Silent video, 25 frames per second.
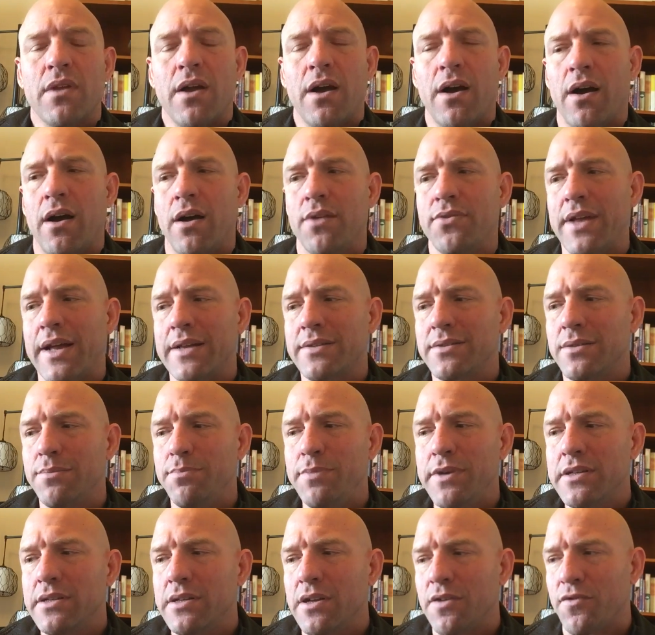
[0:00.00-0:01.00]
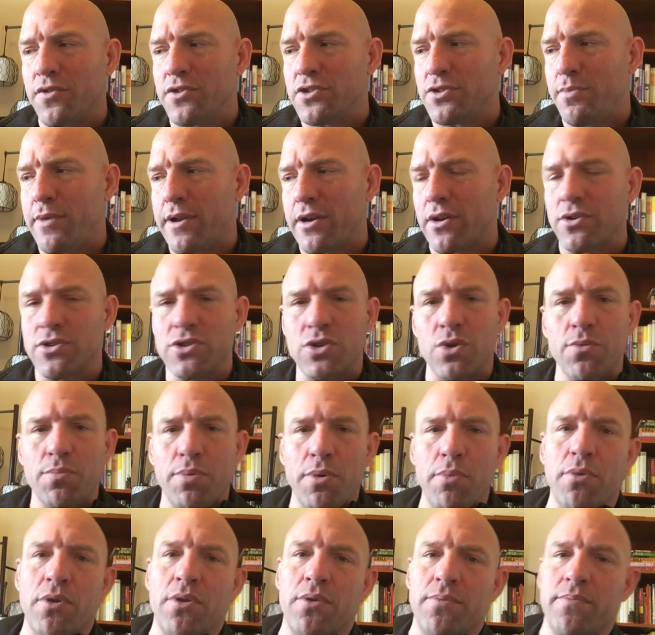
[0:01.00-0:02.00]
That's the big difference maker. So when
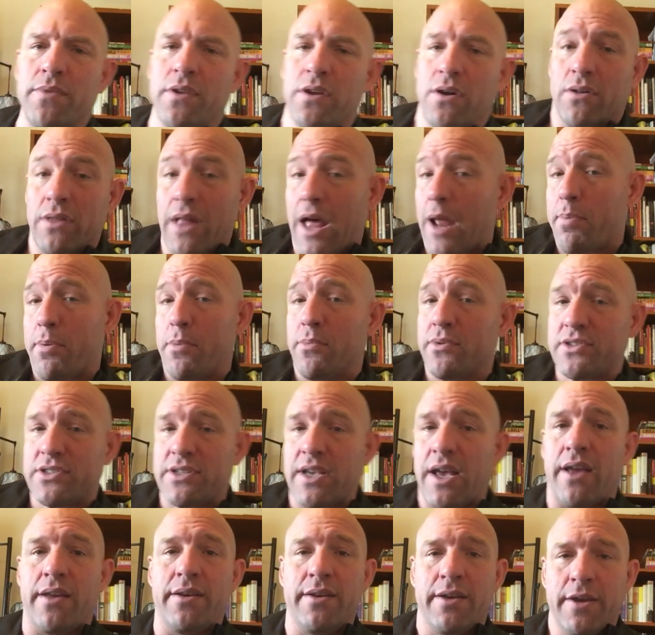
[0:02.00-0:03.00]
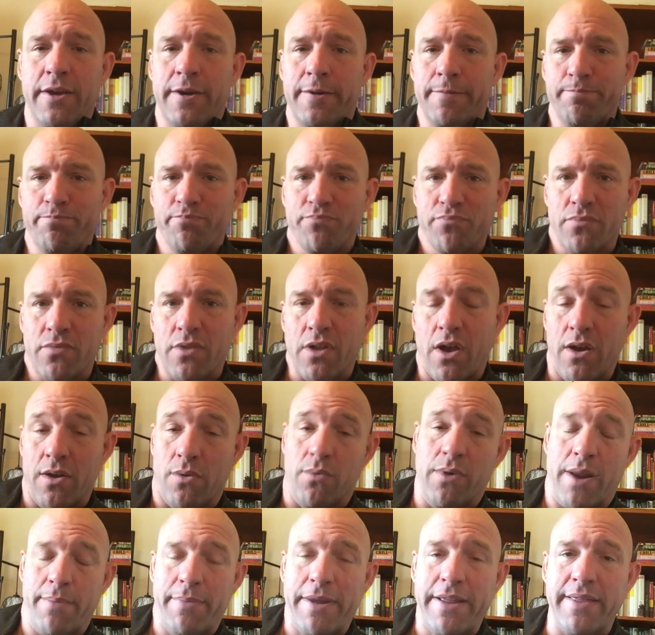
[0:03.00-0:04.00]
people, a lot of people said,
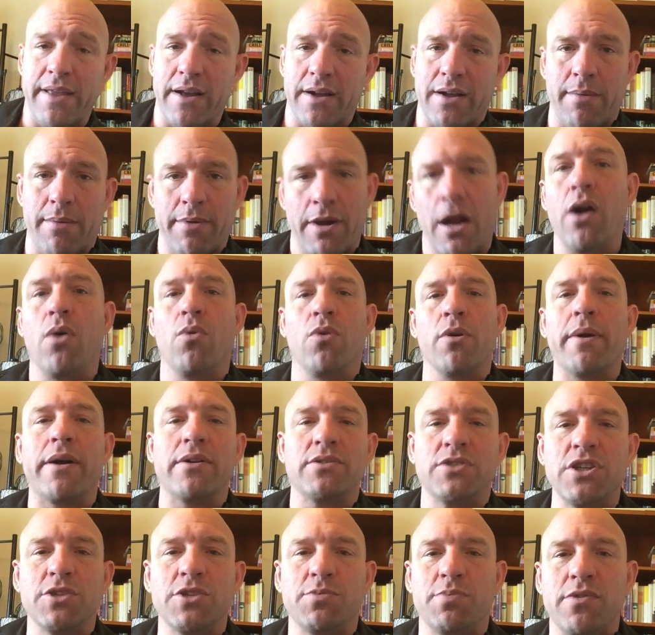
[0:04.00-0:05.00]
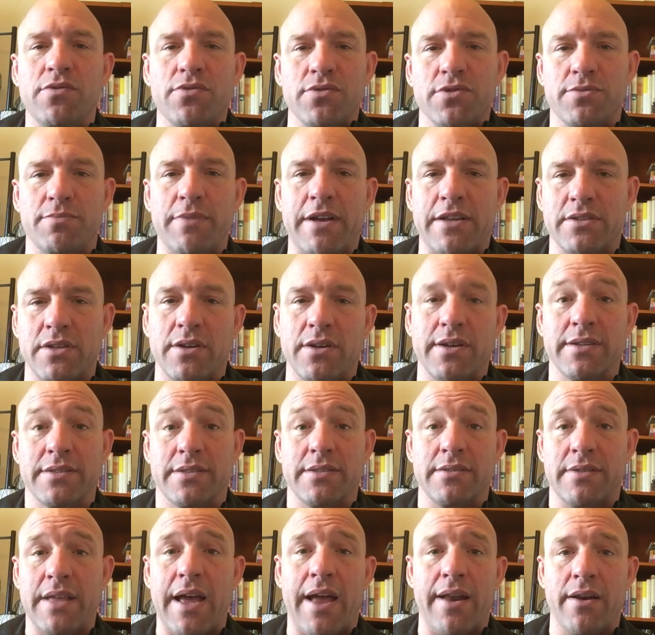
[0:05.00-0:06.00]
when I made that comment, "Oh, what about GSP versus Matt Serra?
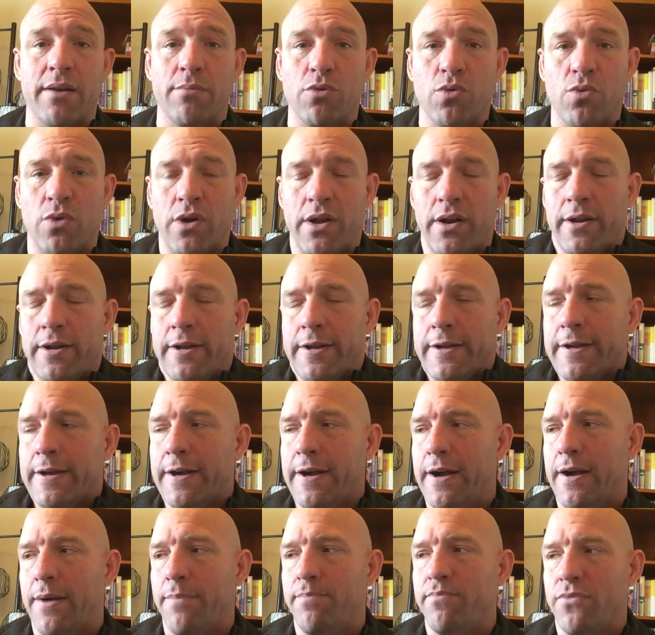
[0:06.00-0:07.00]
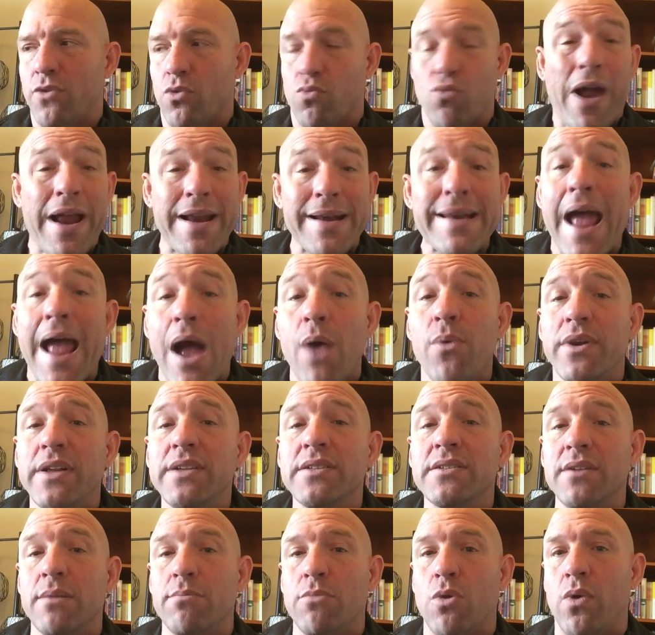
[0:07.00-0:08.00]
Isn't that number one?" Right now it
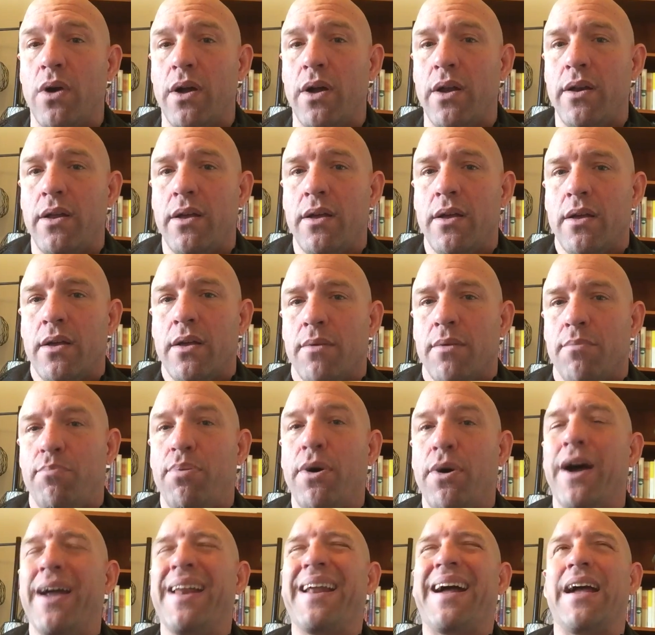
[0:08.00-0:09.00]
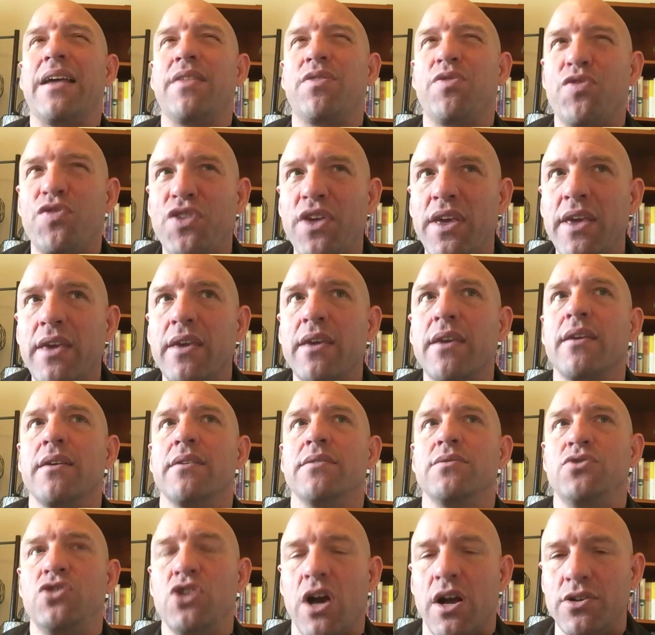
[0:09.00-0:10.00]
is number one. But I
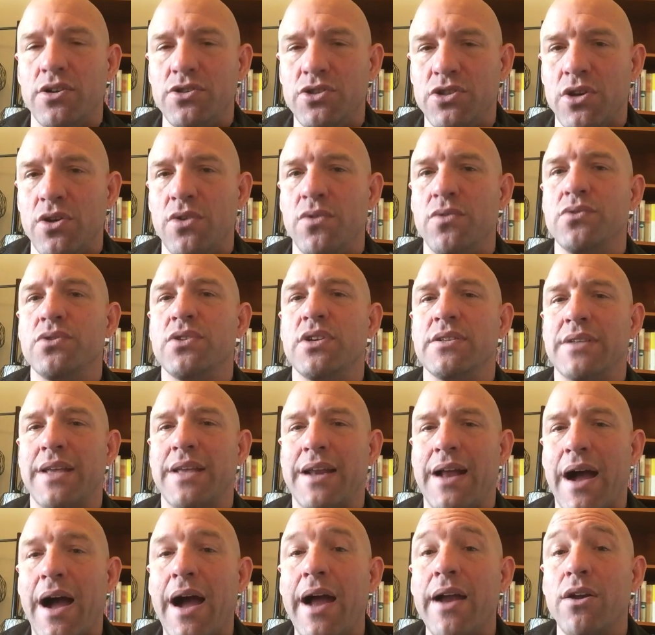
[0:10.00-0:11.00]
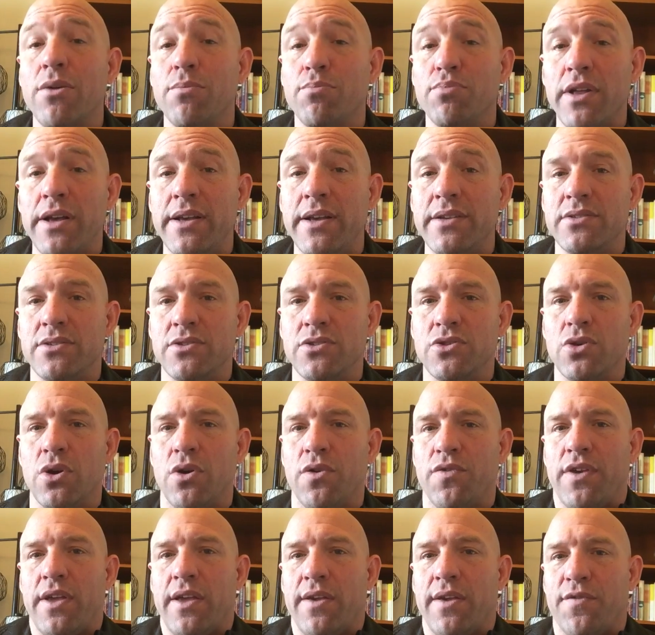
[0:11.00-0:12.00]
think Jon Jones is at a higher place. And
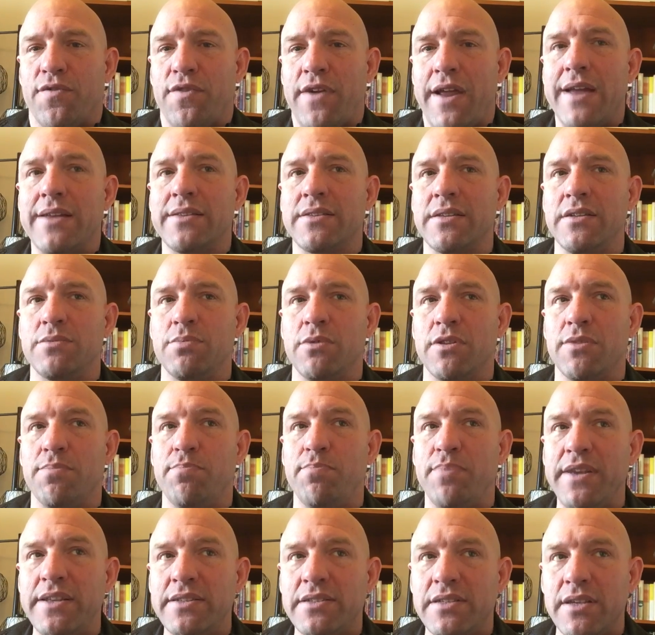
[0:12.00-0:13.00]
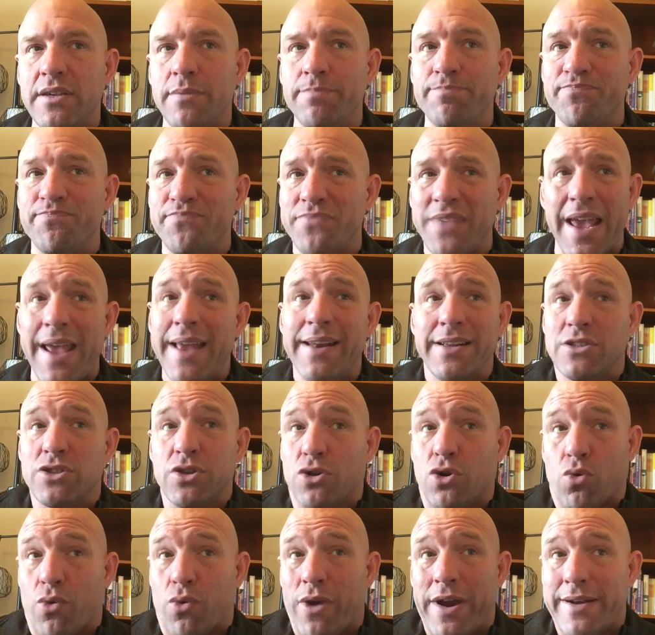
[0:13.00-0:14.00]
so if Anthony Smith beats him, and he's
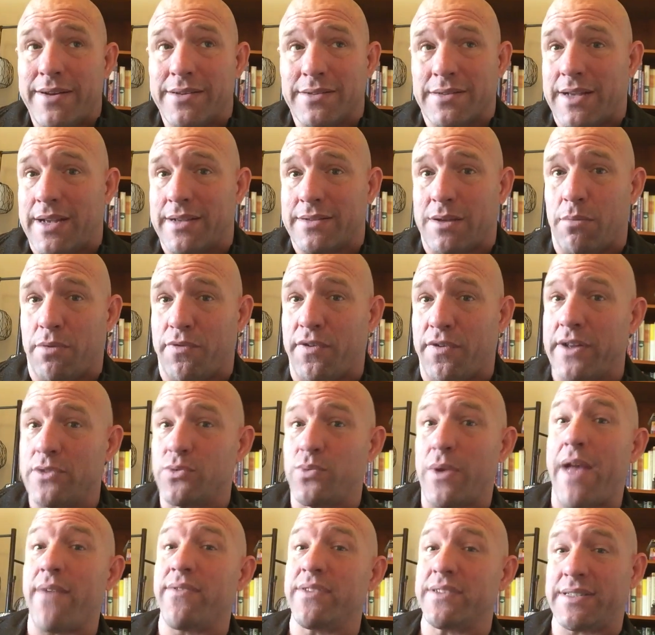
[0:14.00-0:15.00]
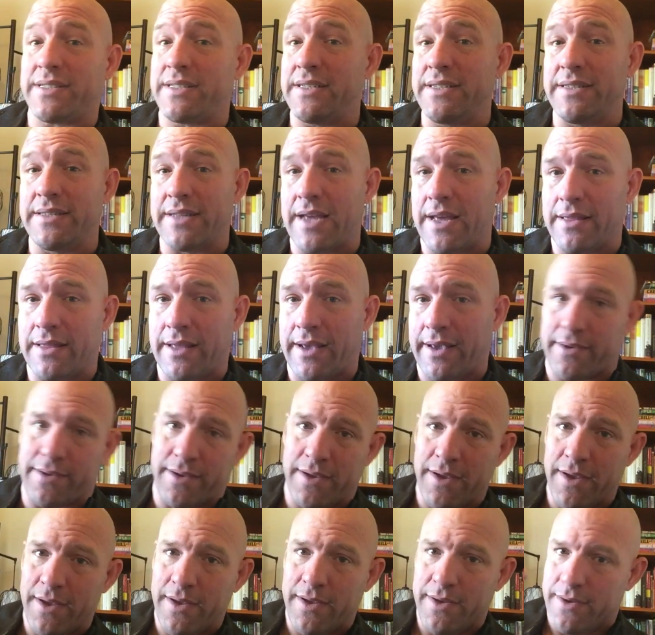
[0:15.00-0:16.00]
looked great in his last couple fights, we haven't seen that
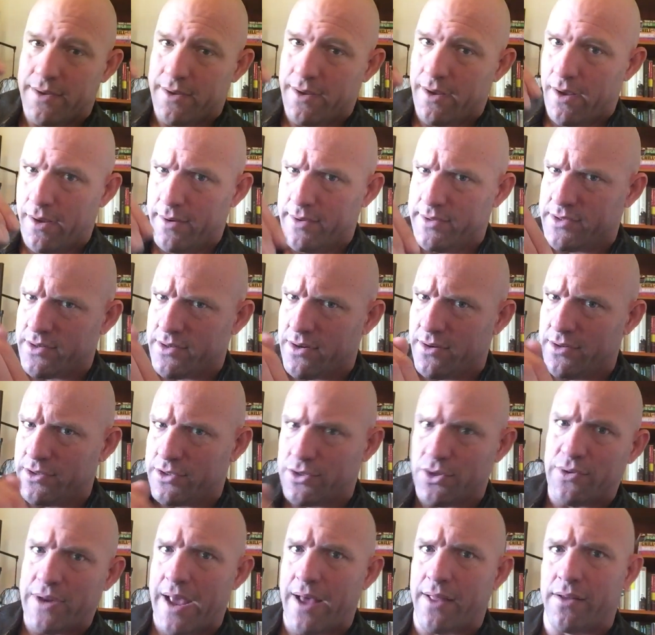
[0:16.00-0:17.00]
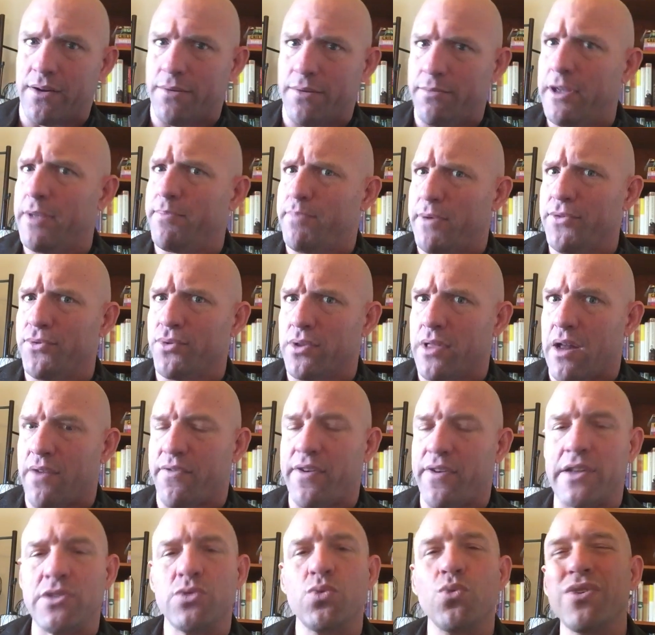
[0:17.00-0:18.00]
he's starting to slow down a little bit, been through a lot
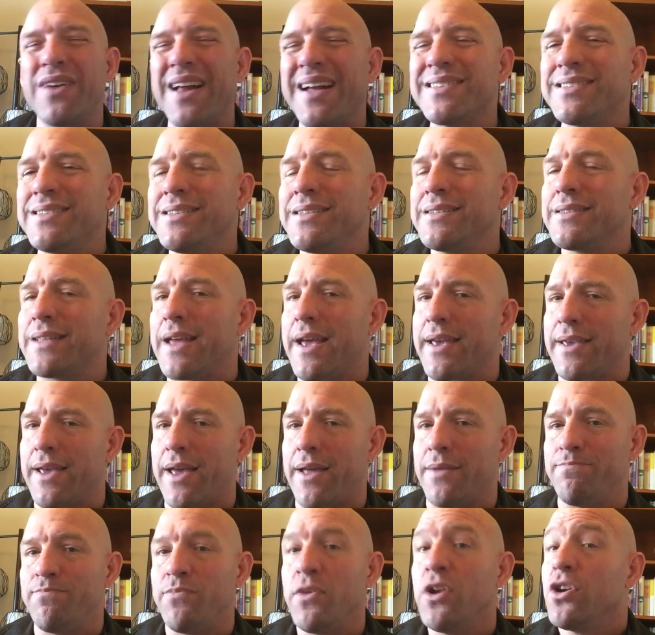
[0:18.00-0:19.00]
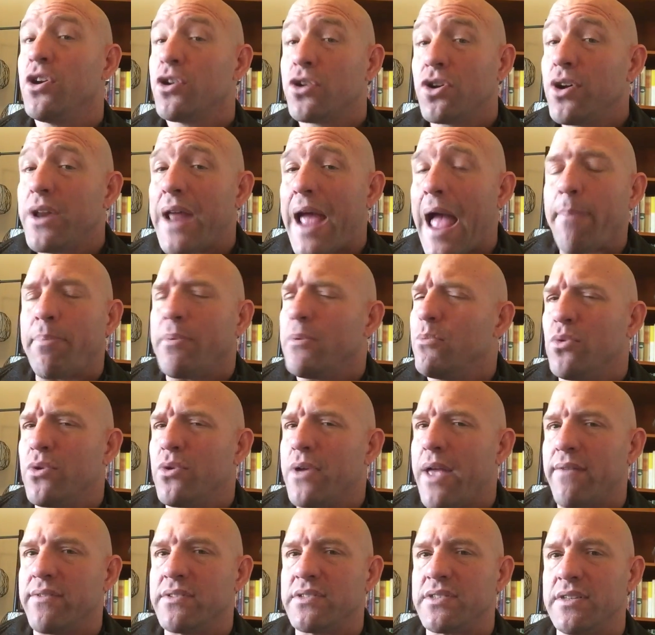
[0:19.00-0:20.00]
of fights. We're not seeing that yet. Could happen, but
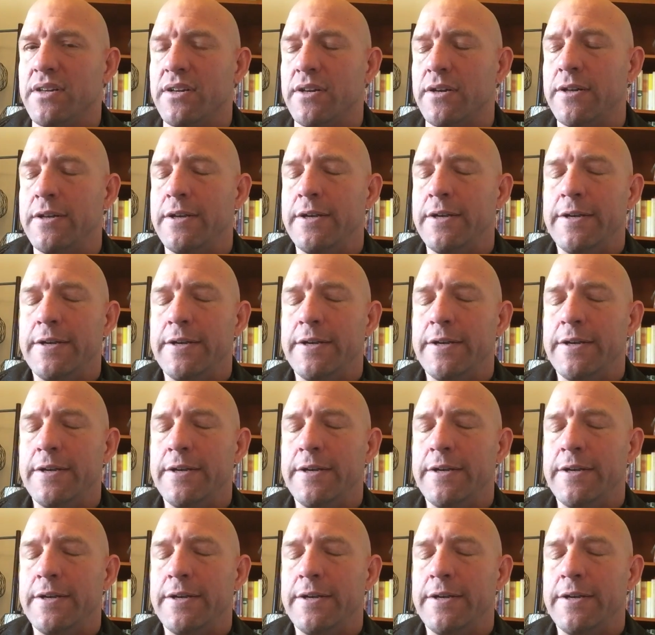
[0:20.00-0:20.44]
we haven't seen it.